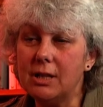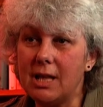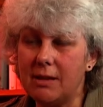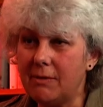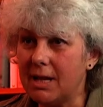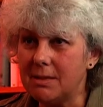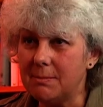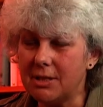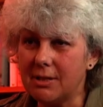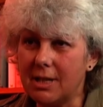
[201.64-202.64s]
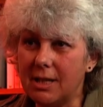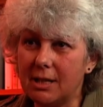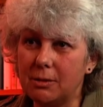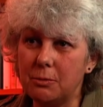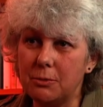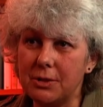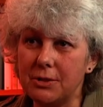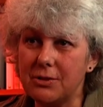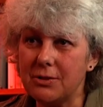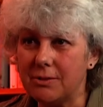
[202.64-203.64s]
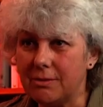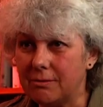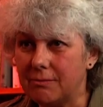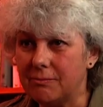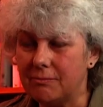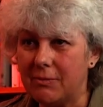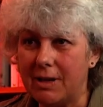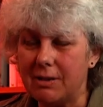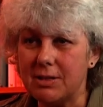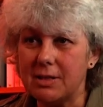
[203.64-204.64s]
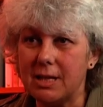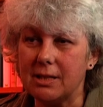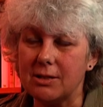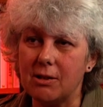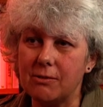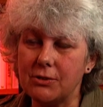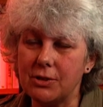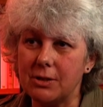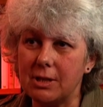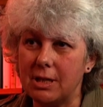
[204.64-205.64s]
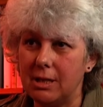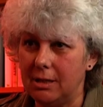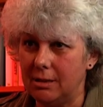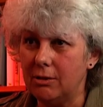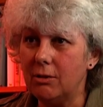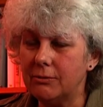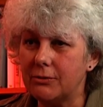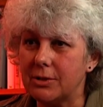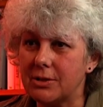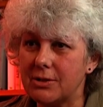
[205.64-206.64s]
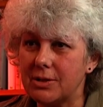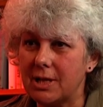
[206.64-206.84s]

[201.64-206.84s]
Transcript: they invited me to their headquarters and various things after the conference,